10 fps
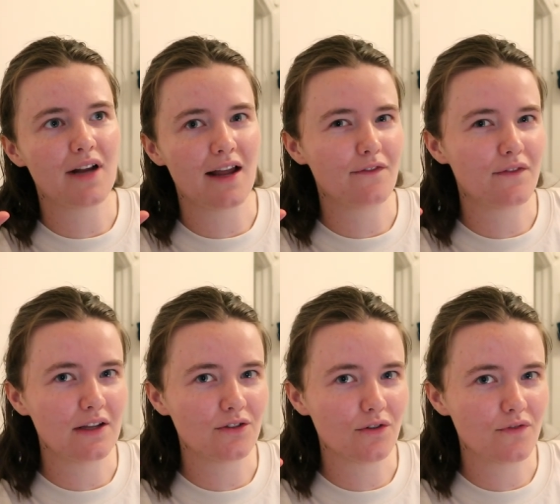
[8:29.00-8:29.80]
like
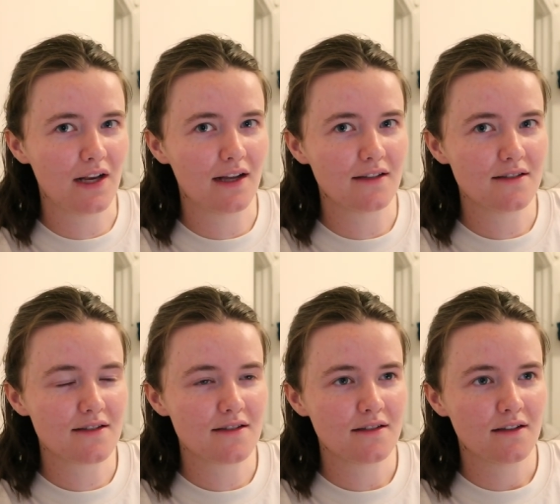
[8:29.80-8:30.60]
feel your
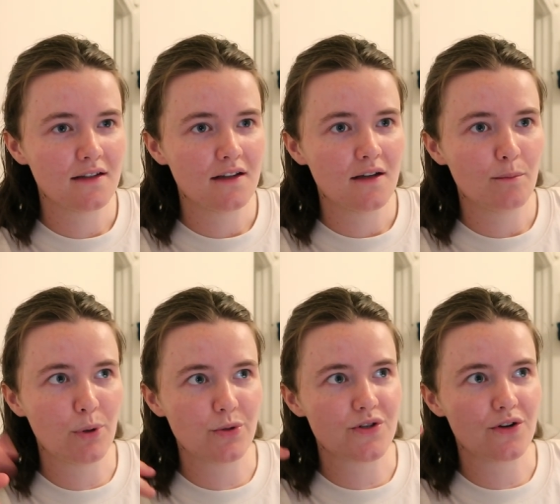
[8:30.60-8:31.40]
feelings,
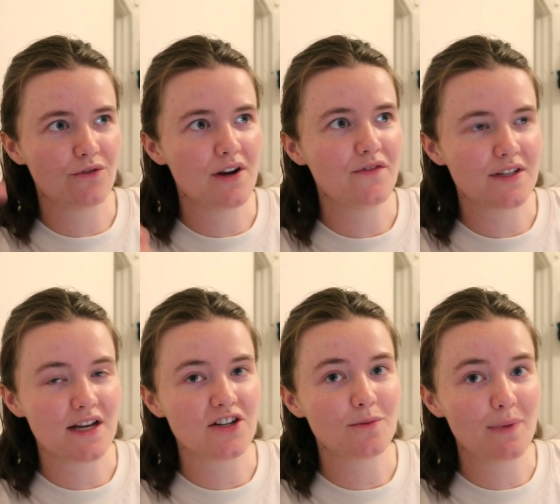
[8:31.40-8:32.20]
but also grief is
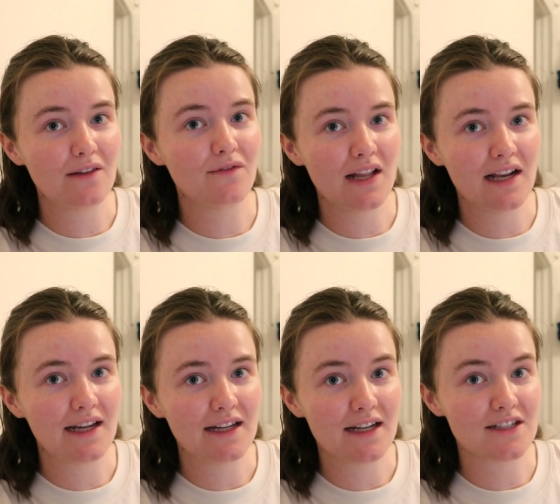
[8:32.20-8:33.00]
such a big
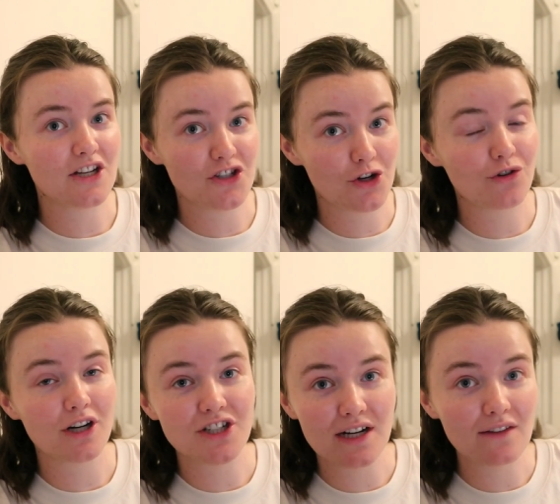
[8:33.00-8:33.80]
feeling and such a
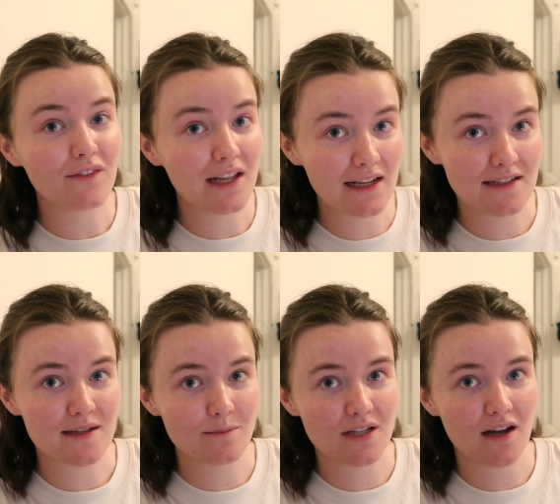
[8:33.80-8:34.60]
crushing feeling
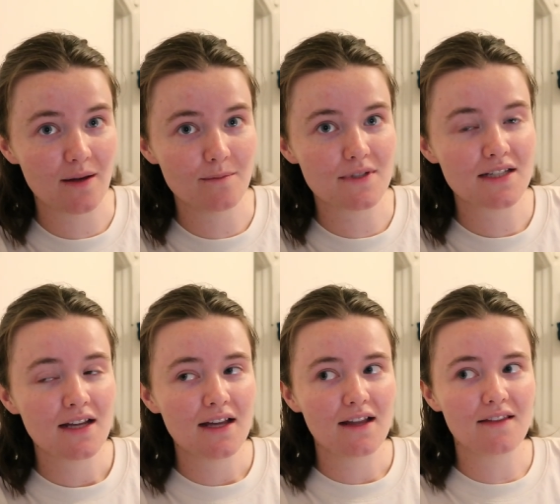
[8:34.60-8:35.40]
sometimes
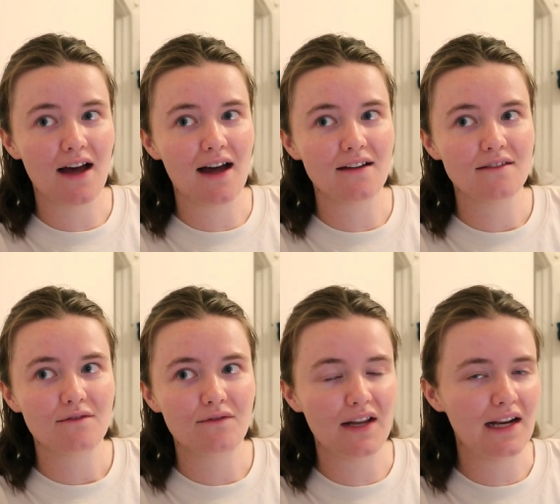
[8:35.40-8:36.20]
that
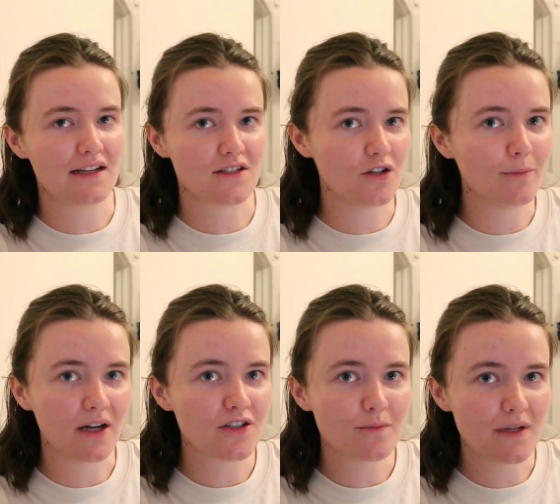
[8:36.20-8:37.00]
feeling it too
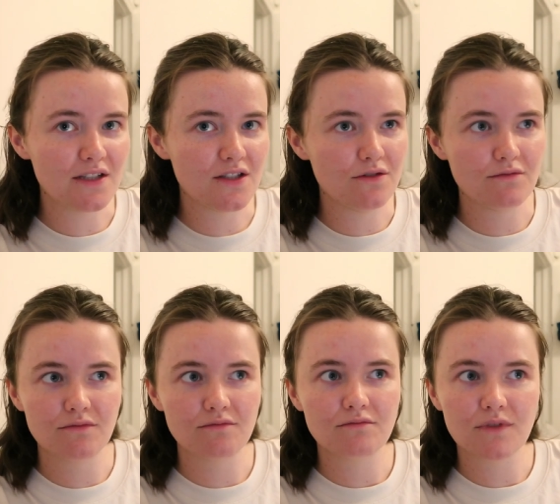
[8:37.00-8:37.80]
much means you
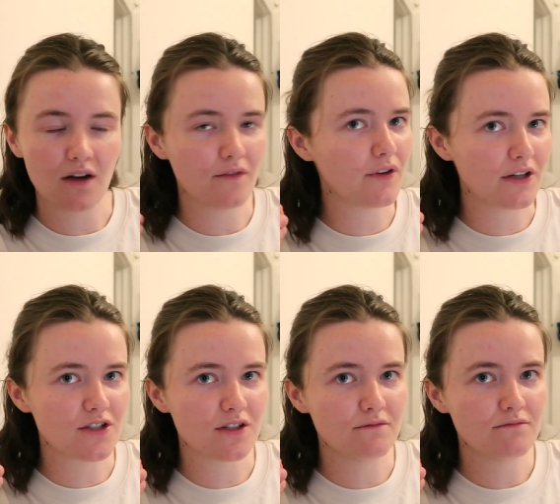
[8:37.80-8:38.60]
can't
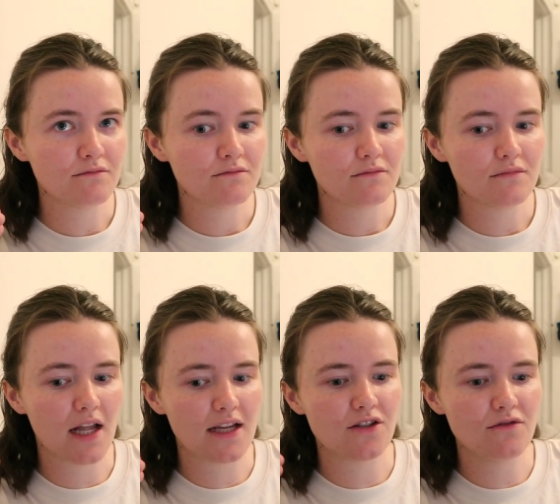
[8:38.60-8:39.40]
function.
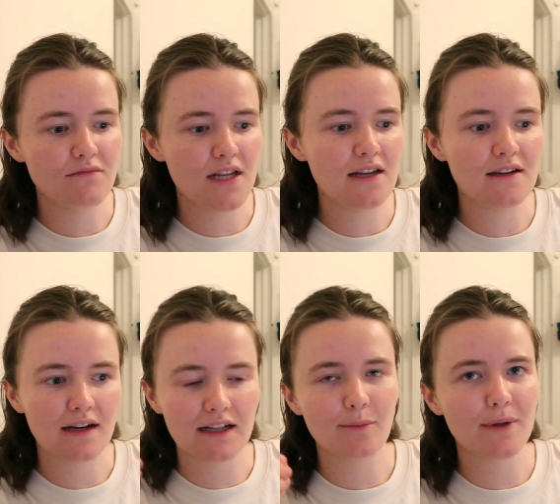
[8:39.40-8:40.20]
Like, you need a
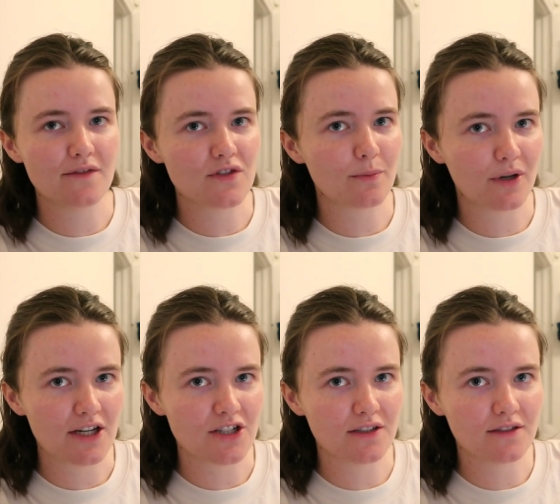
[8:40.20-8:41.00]
little bit of
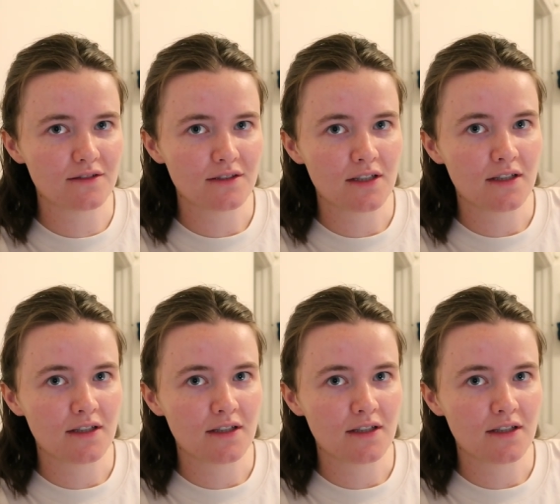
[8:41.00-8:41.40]
suppression,